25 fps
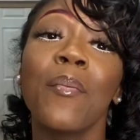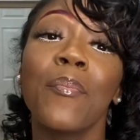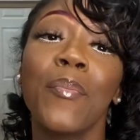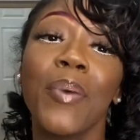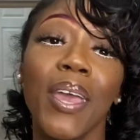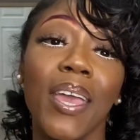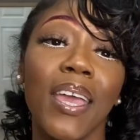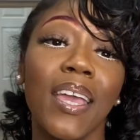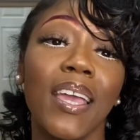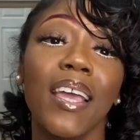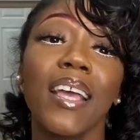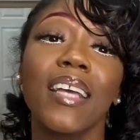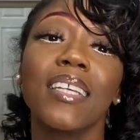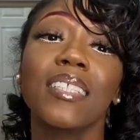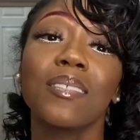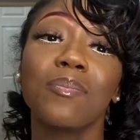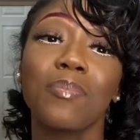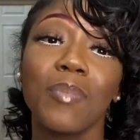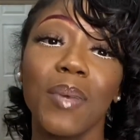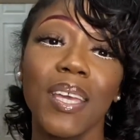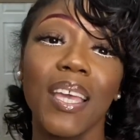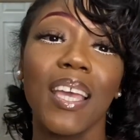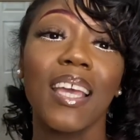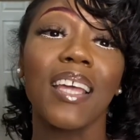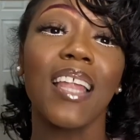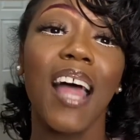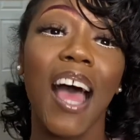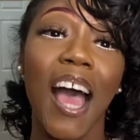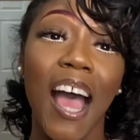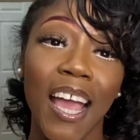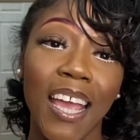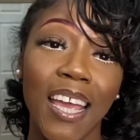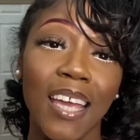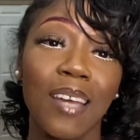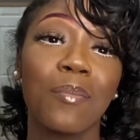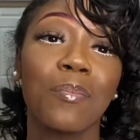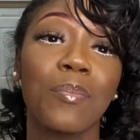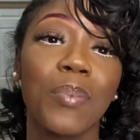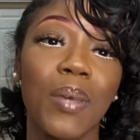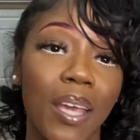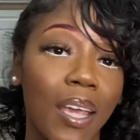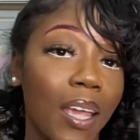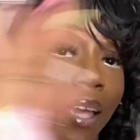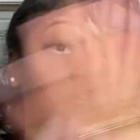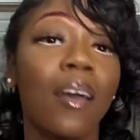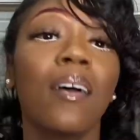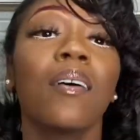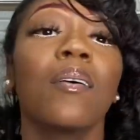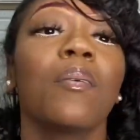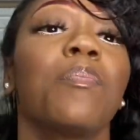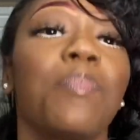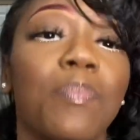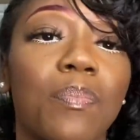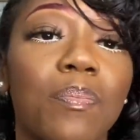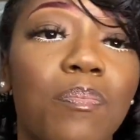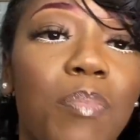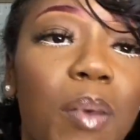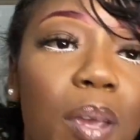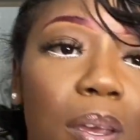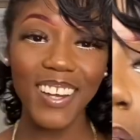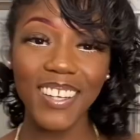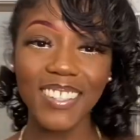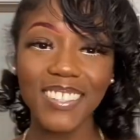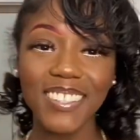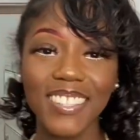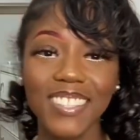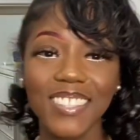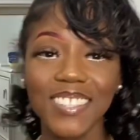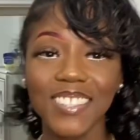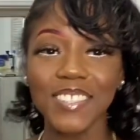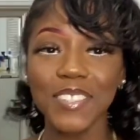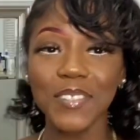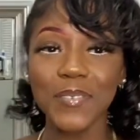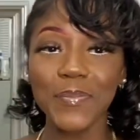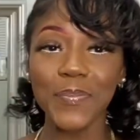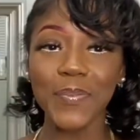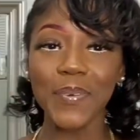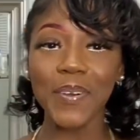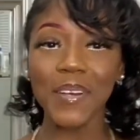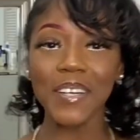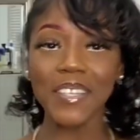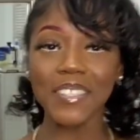Pink is me and I am pink. Here is a super,